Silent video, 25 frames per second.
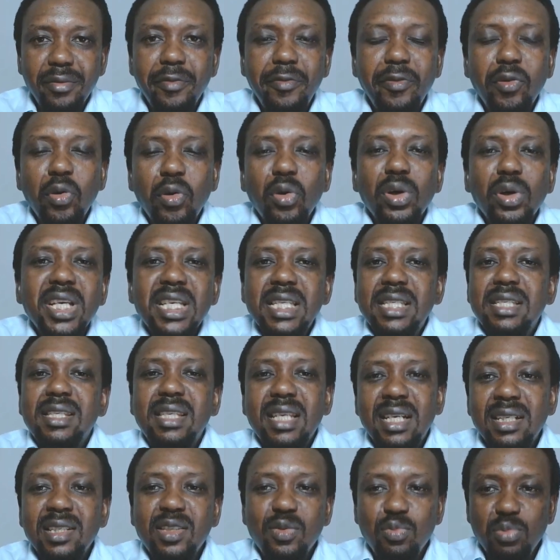for
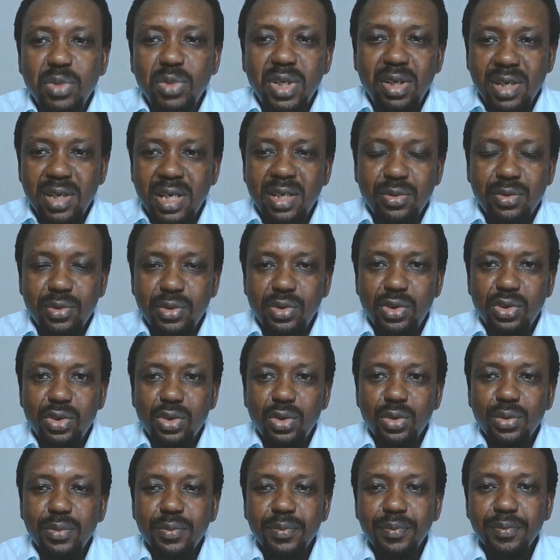instant
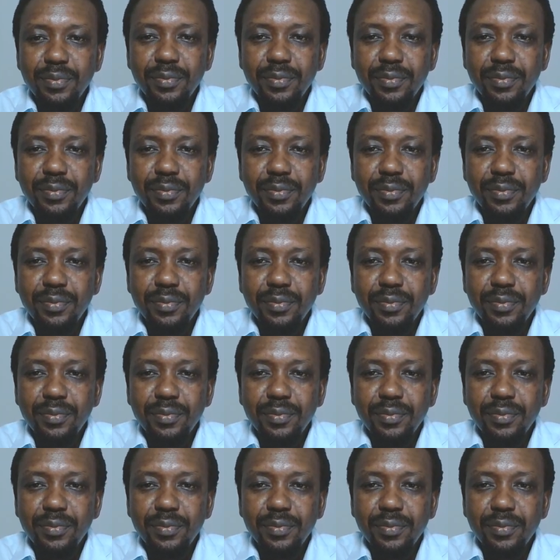miracles.